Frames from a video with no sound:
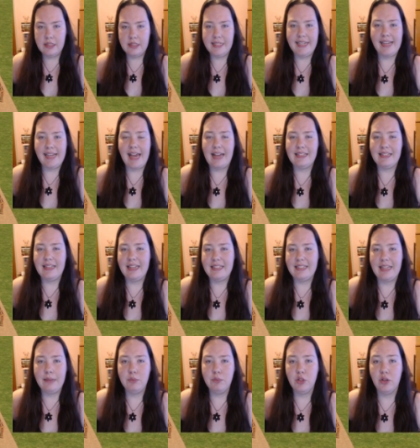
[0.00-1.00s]
seeing as they
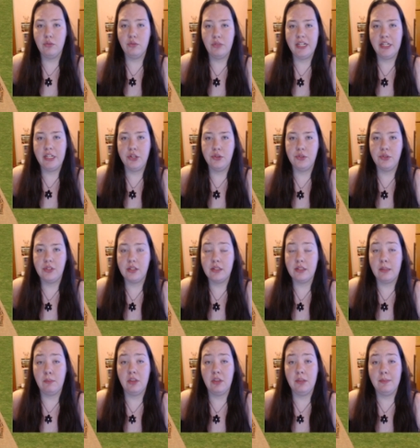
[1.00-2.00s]
seem to have reused
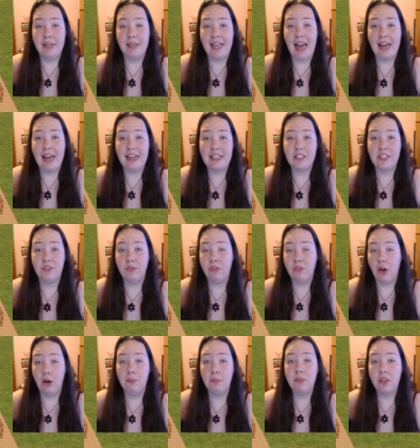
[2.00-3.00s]
some of the mechanics
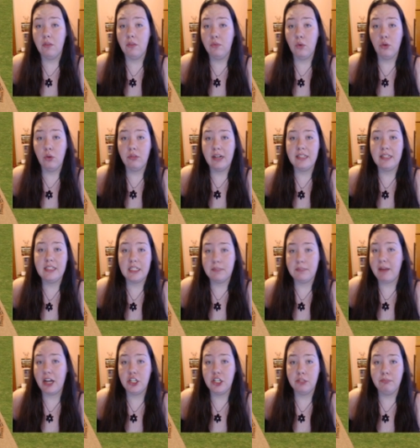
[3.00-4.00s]
from the For Rent
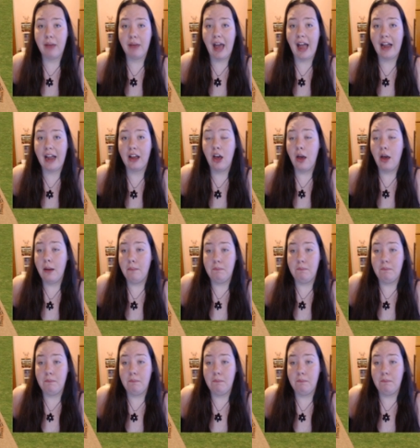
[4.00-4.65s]
expansion pack,